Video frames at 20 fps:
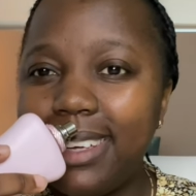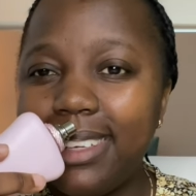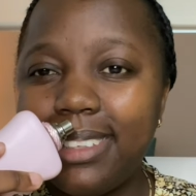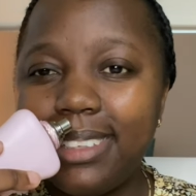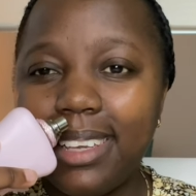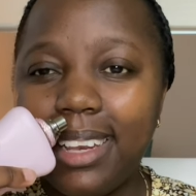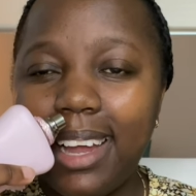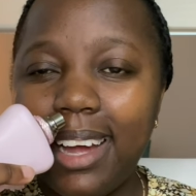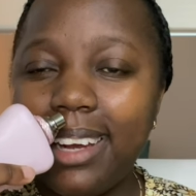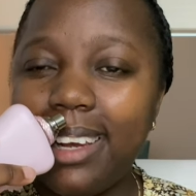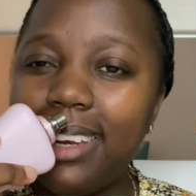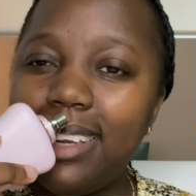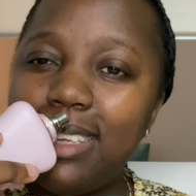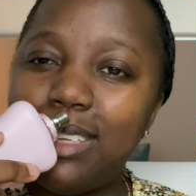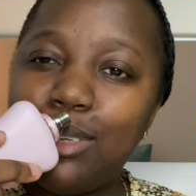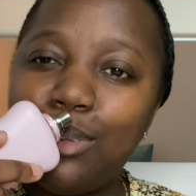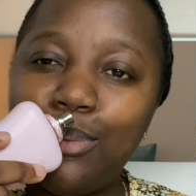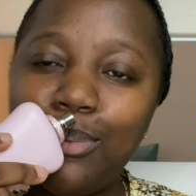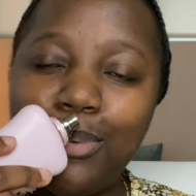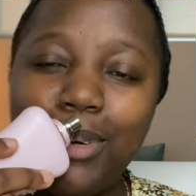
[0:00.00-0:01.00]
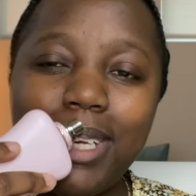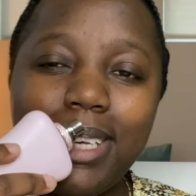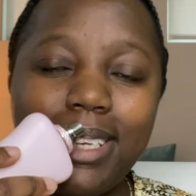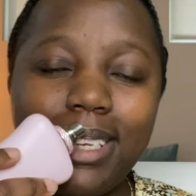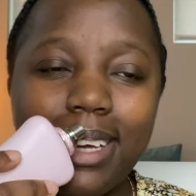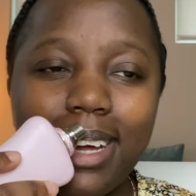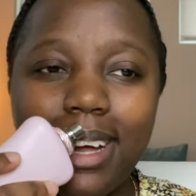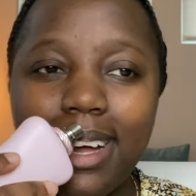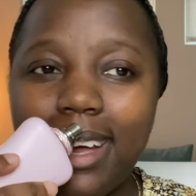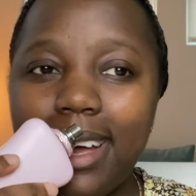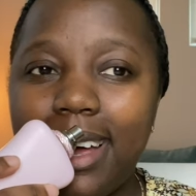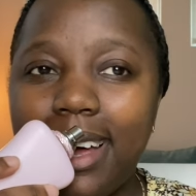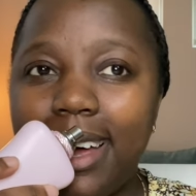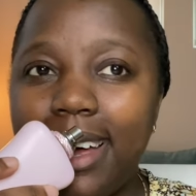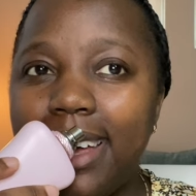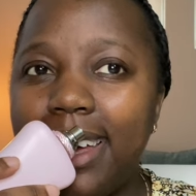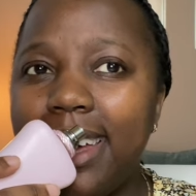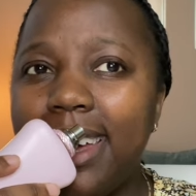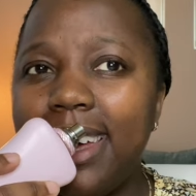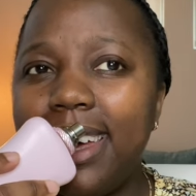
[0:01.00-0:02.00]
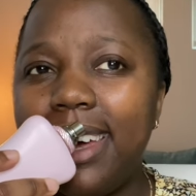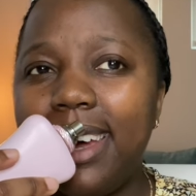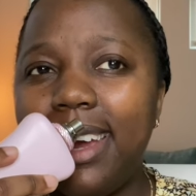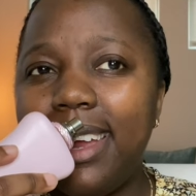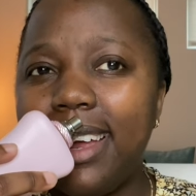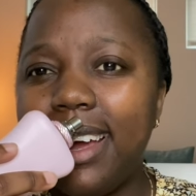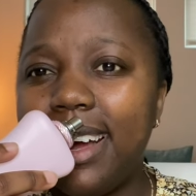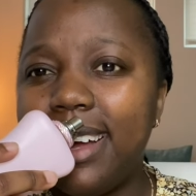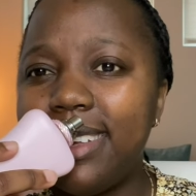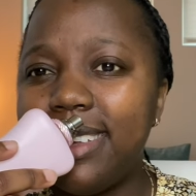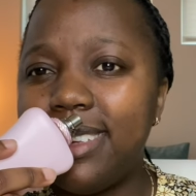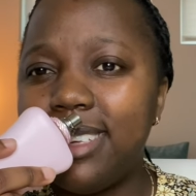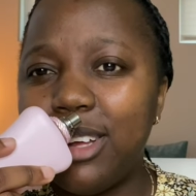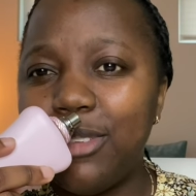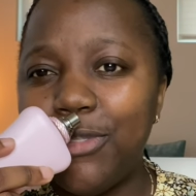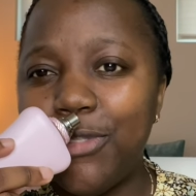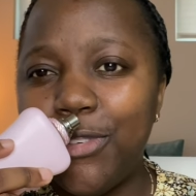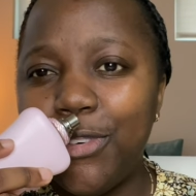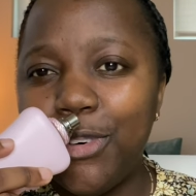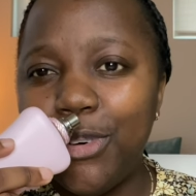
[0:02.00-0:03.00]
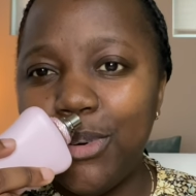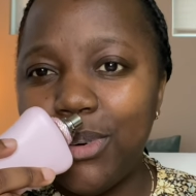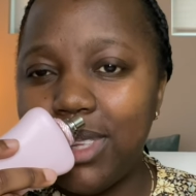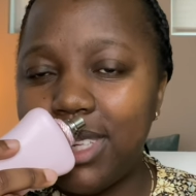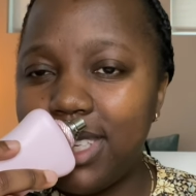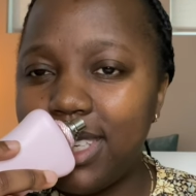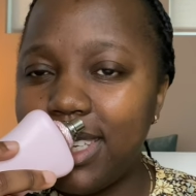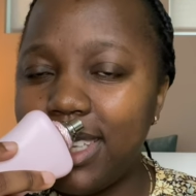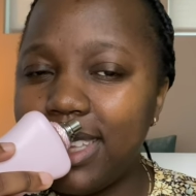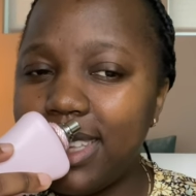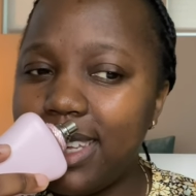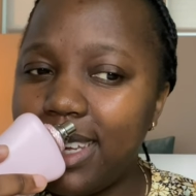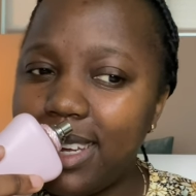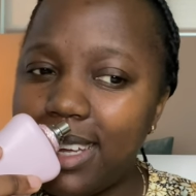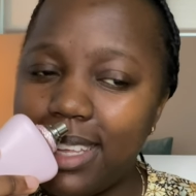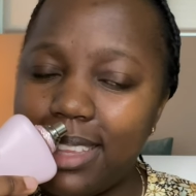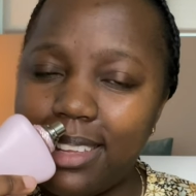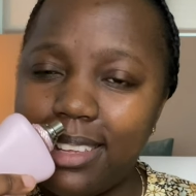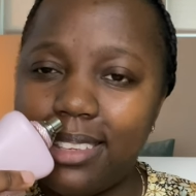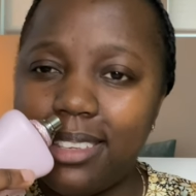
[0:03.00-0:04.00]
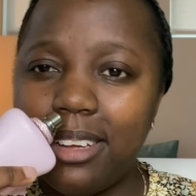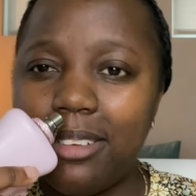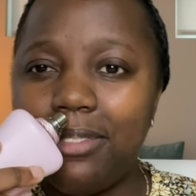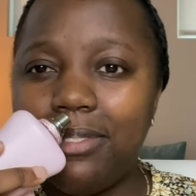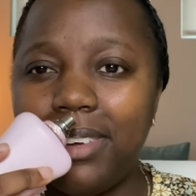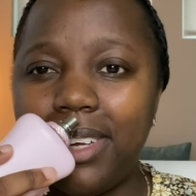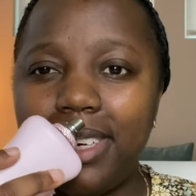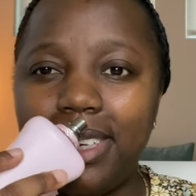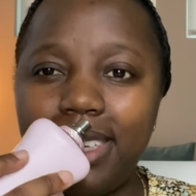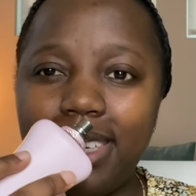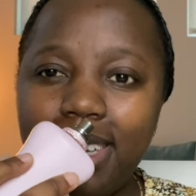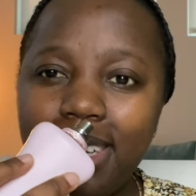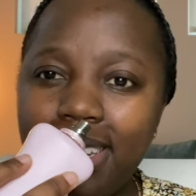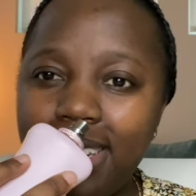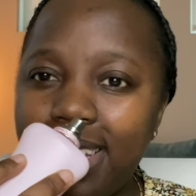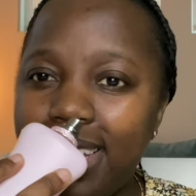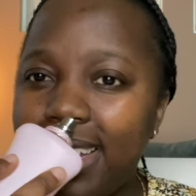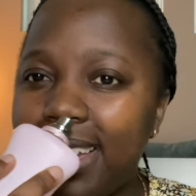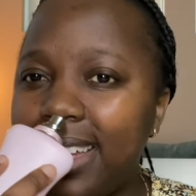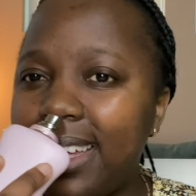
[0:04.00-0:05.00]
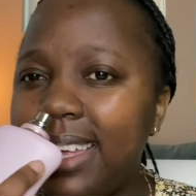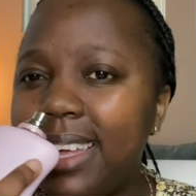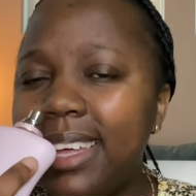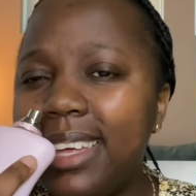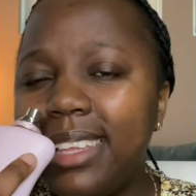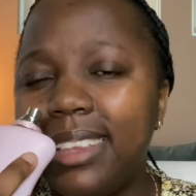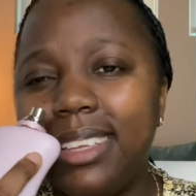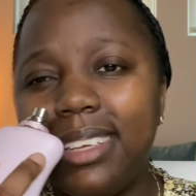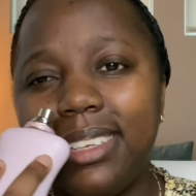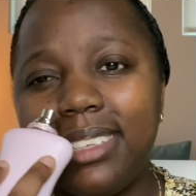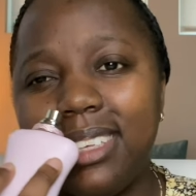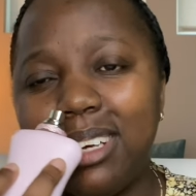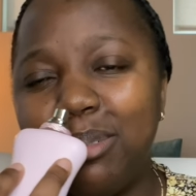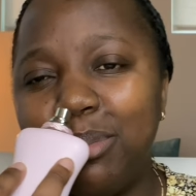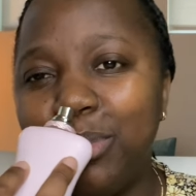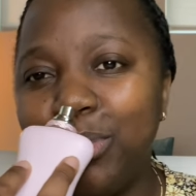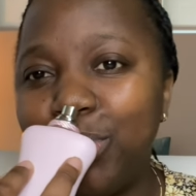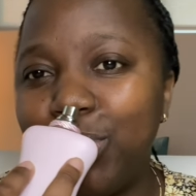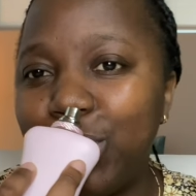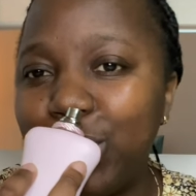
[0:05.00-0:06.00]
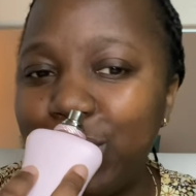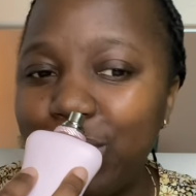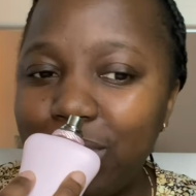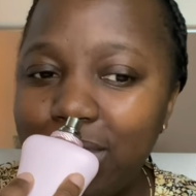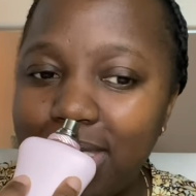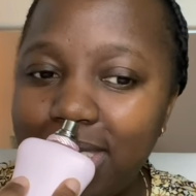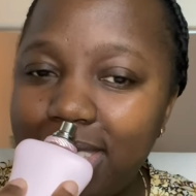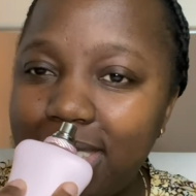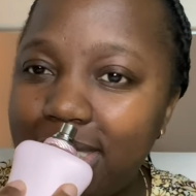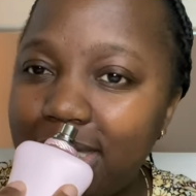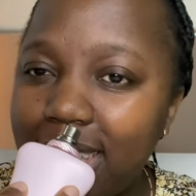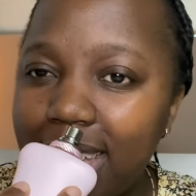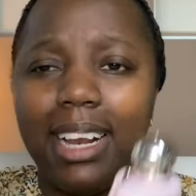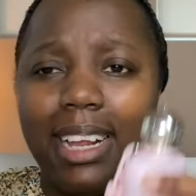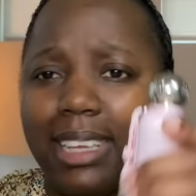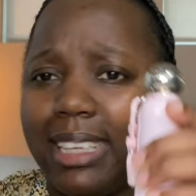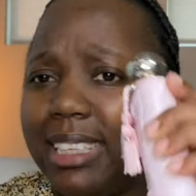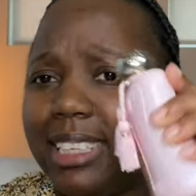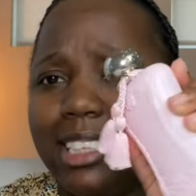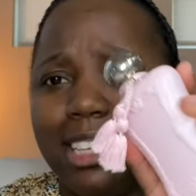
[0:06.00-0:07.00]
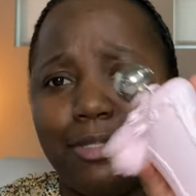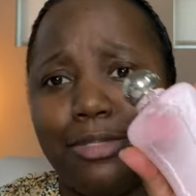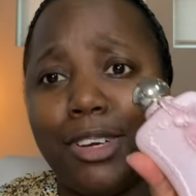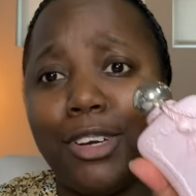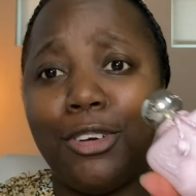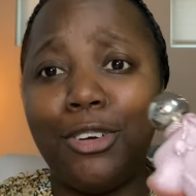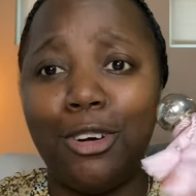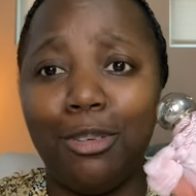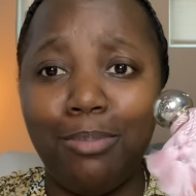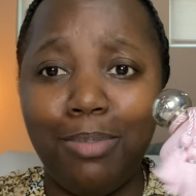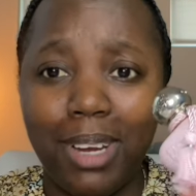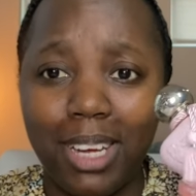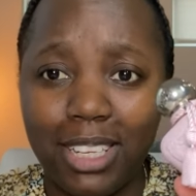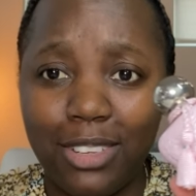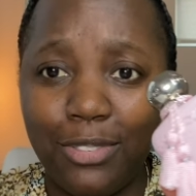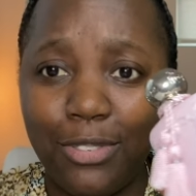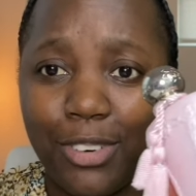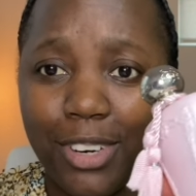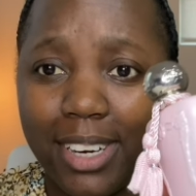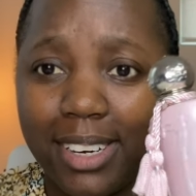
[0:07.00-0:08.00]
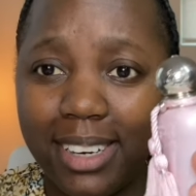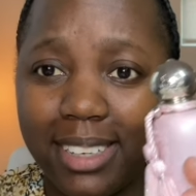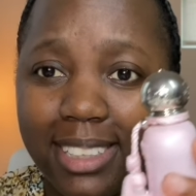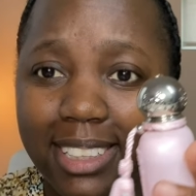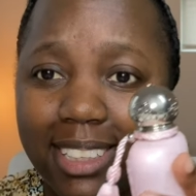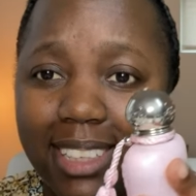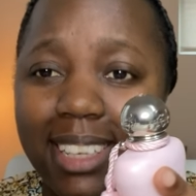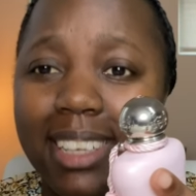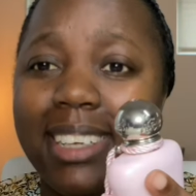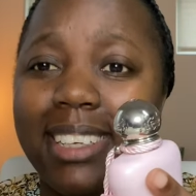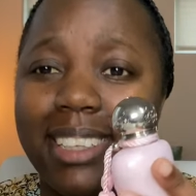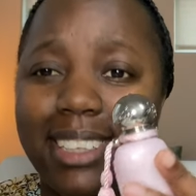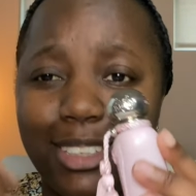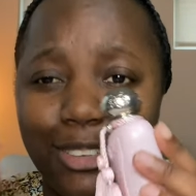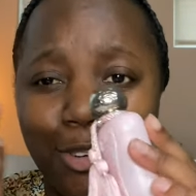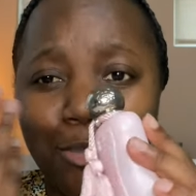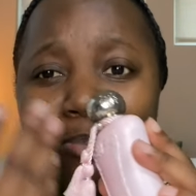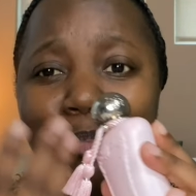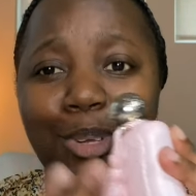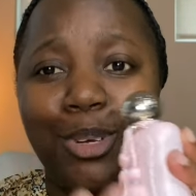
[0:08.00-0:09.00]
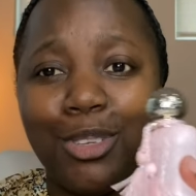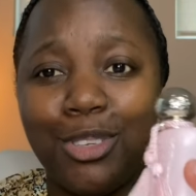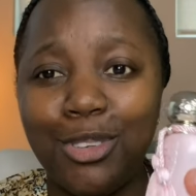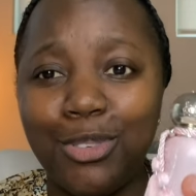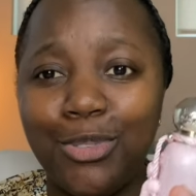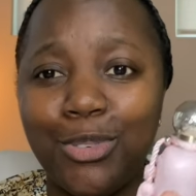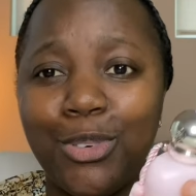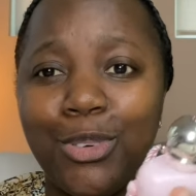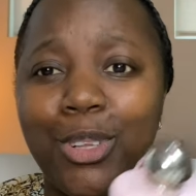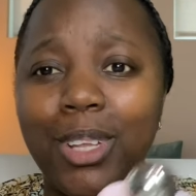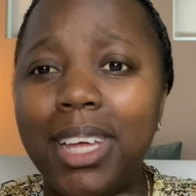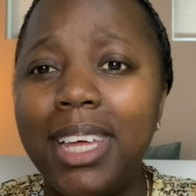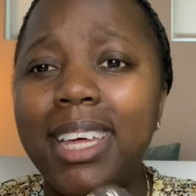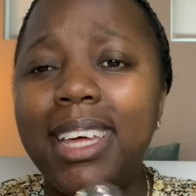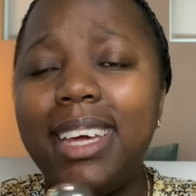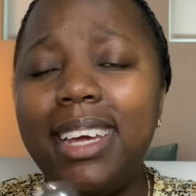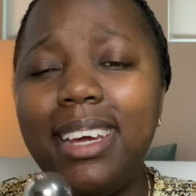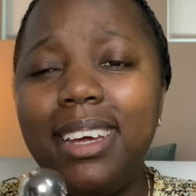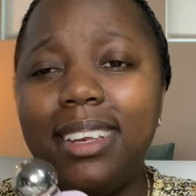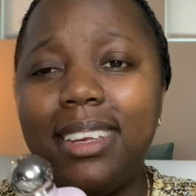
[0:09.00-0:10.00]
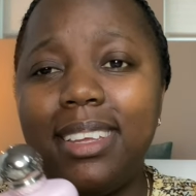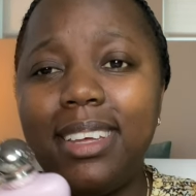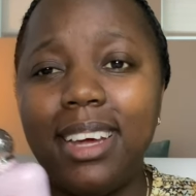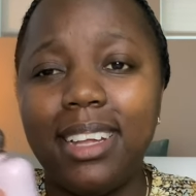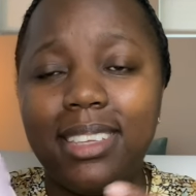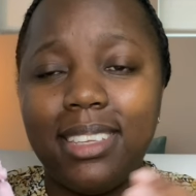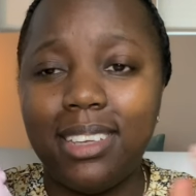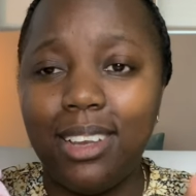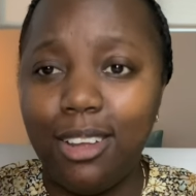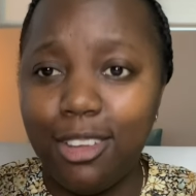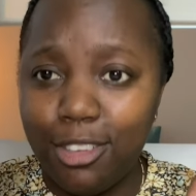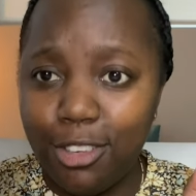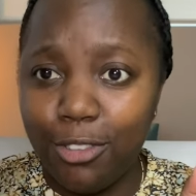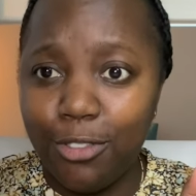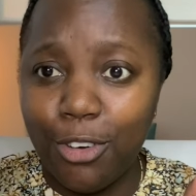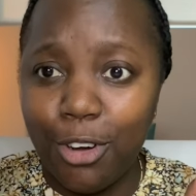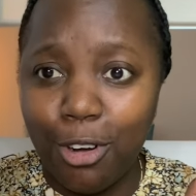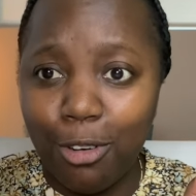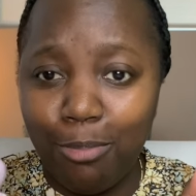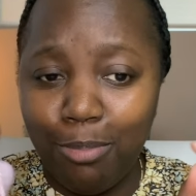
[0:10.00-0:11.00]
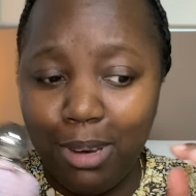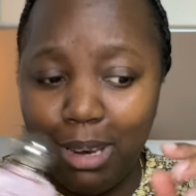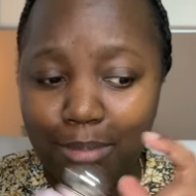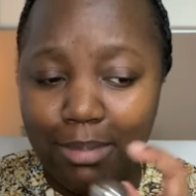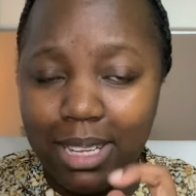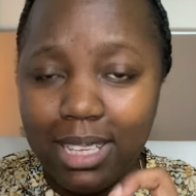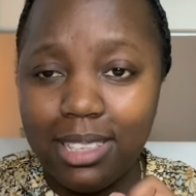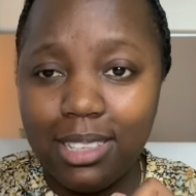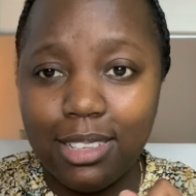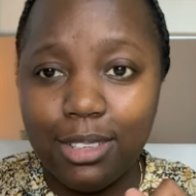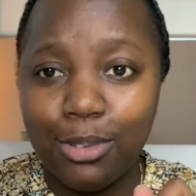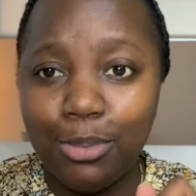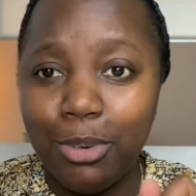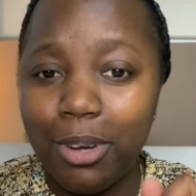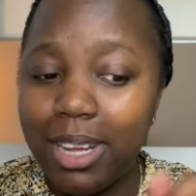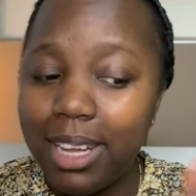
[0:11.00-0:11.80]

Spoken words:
It's slightly sweeter. It has some fruits in there. There's some vanilla. There's some woods. This is a very complex fragrance. It's so beautiful. It gets lots of compliments as